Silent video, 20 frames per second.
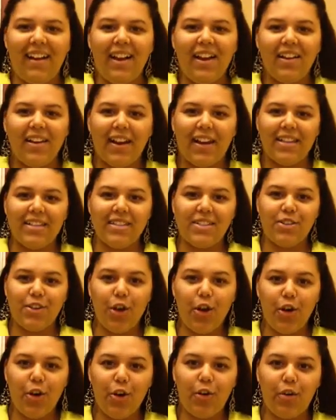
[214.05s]
Alright,
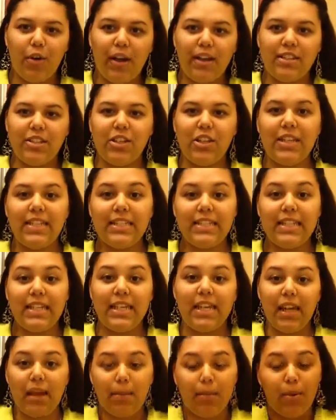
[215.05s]
so as you can
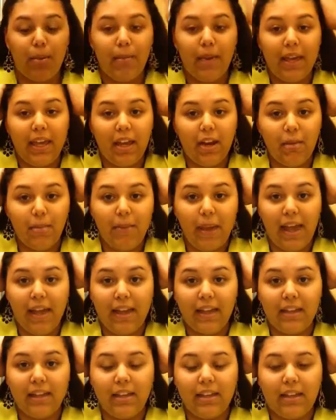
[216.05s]
see, I put my hair
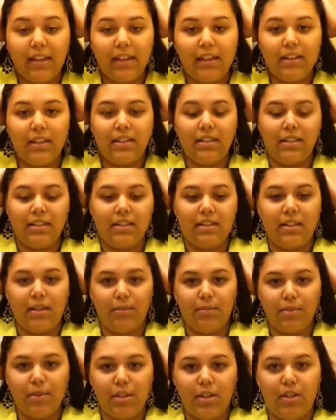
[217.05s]
back because
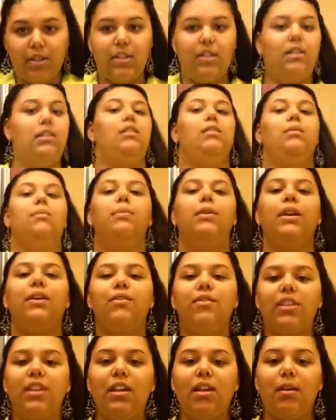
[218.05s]
I'm gonna put
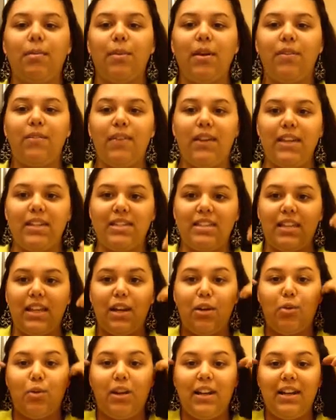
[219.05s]
everything on my face and I
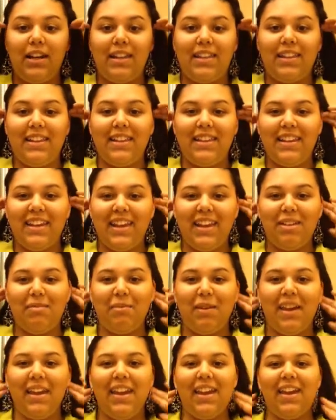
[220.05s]
don't want anything to get in
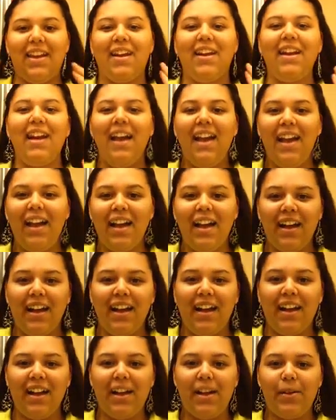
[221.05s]
my hair.
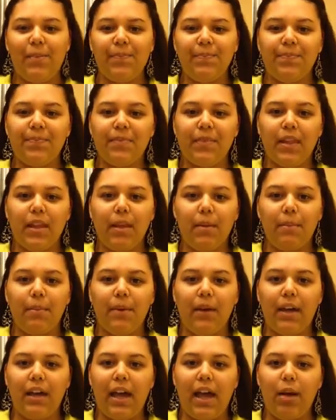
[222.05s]

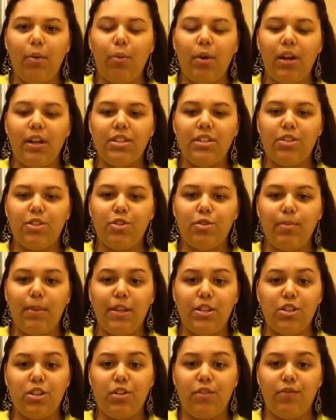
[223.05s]
But I wanted to
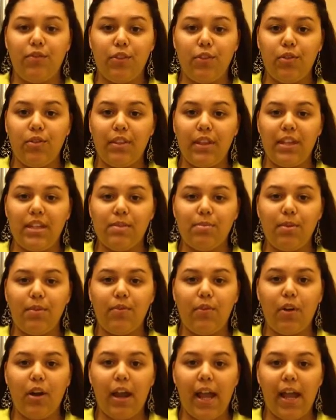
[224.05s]
mention a few things
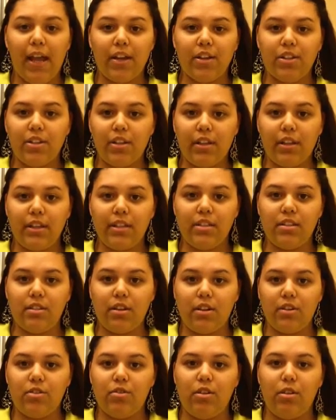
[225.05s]
before I actually
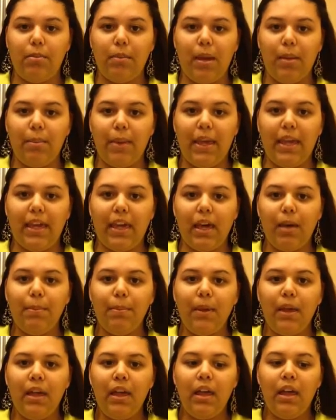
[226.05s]
start doing my
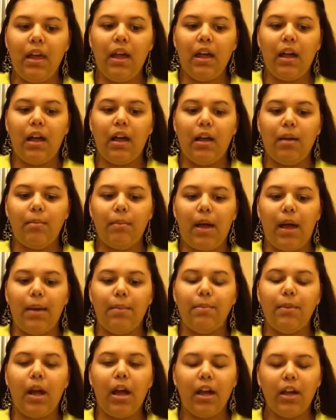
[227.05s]
makeup.
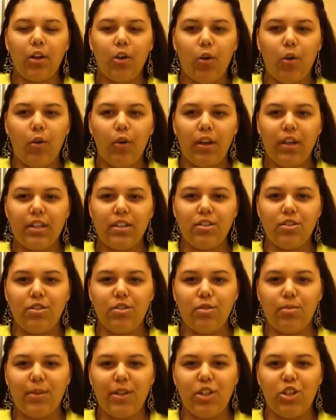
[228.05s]
I'm not going
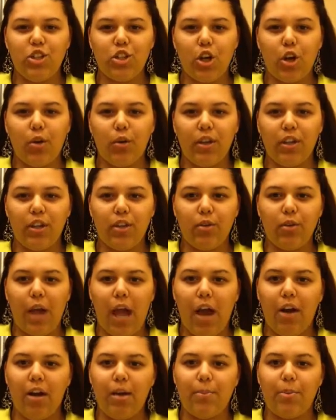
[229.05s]
to be showing you
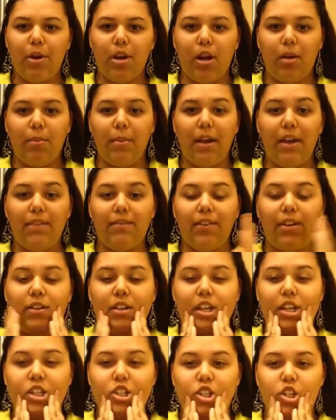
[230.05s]
how I put on my
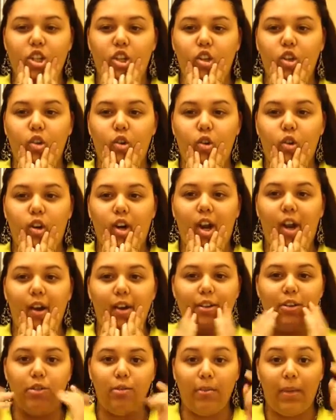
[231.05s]
foundation or how
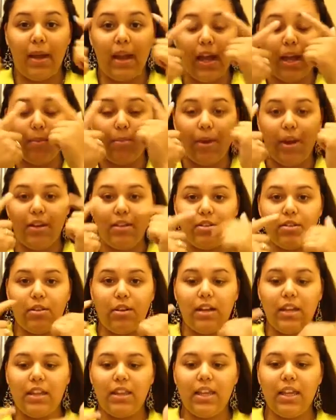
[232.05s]
I do my eyebrows or
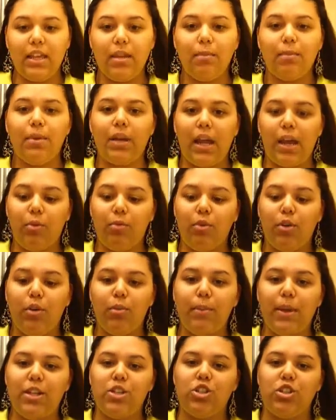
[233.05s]
anything, but I
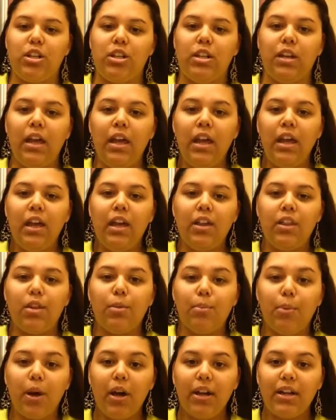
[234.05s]
will mention
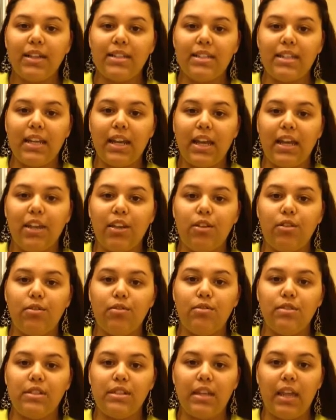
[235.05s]
the products that I
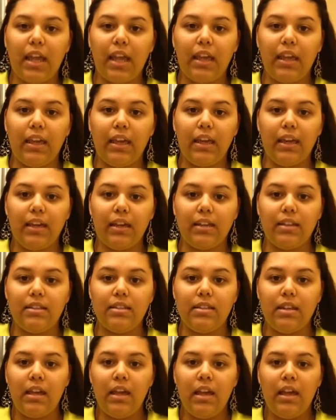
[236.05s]
use
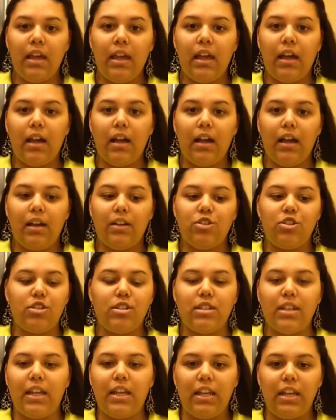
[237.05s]
and
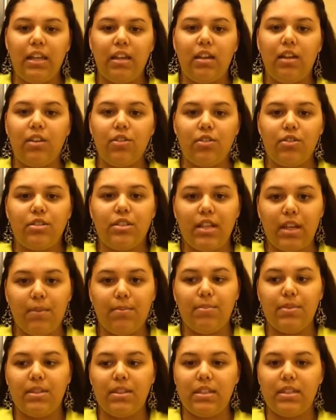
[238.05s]
just any other
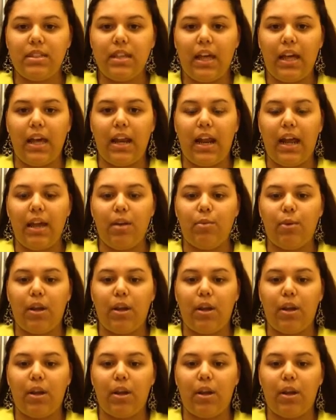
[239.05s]
tips that I